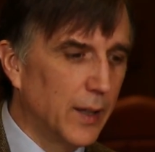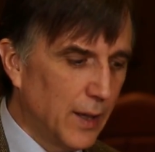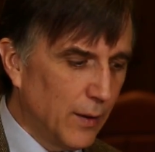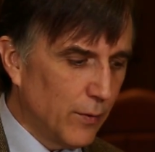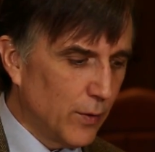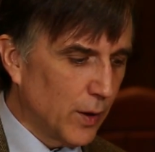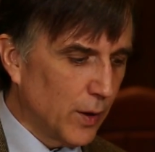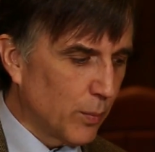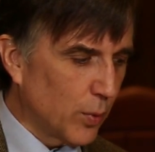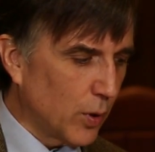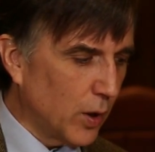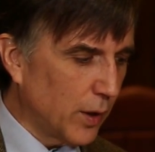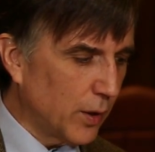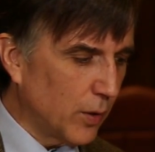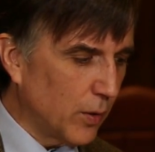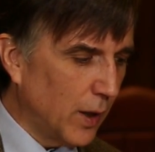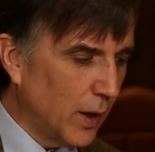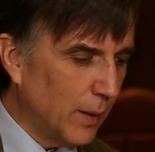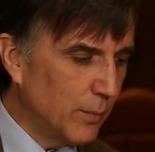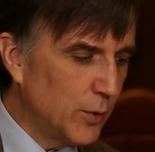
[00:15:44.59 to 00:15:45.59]
given the
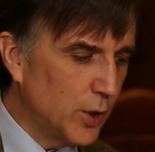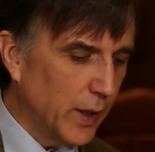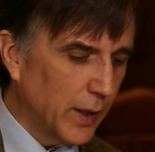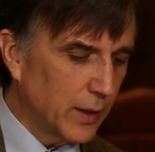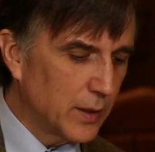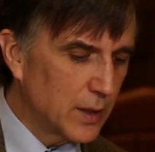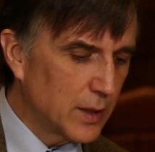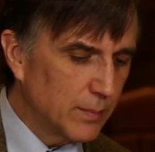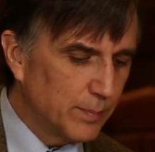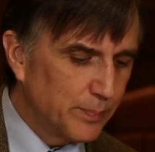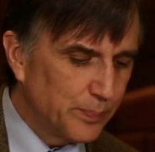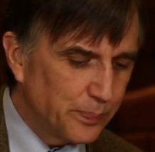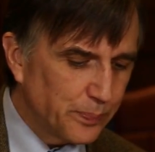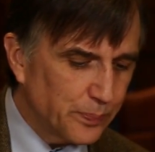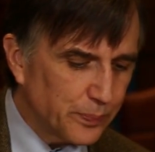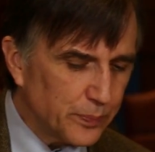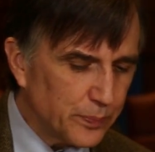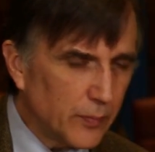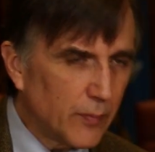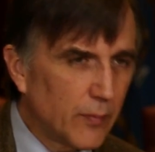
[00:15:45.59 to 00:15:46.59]
broader objects
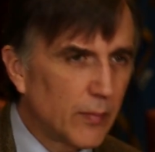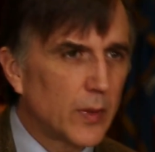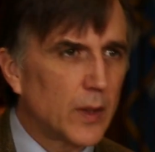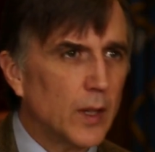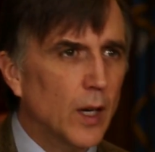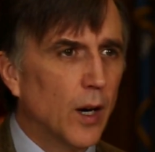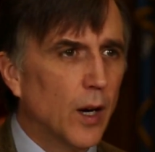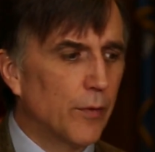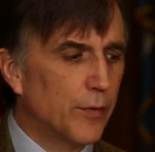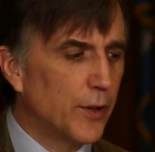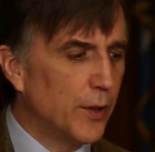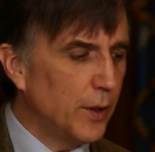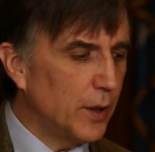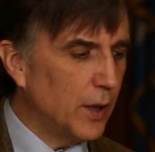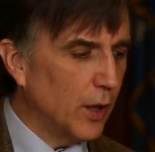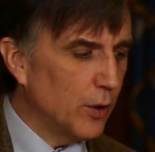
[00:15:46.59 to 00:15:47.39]
of the